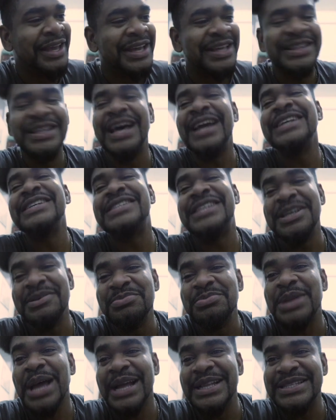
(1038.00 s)
That is
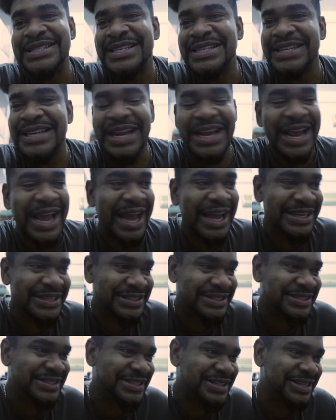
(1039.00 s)
him dancing there,
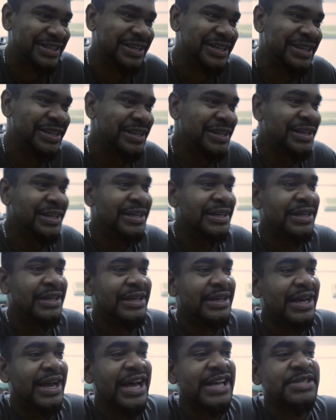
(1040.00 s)
guys.
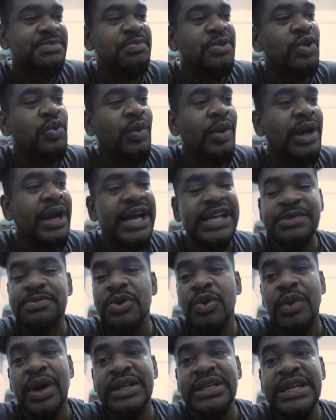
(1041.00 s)
Ask me
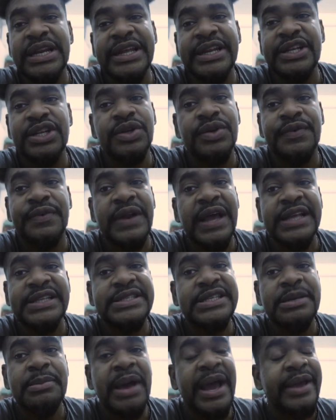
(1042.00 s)
what the lady do with
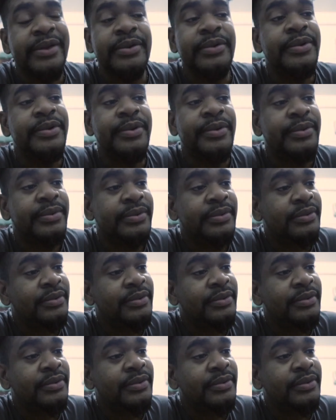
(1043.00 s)
lightsaber. I don't know.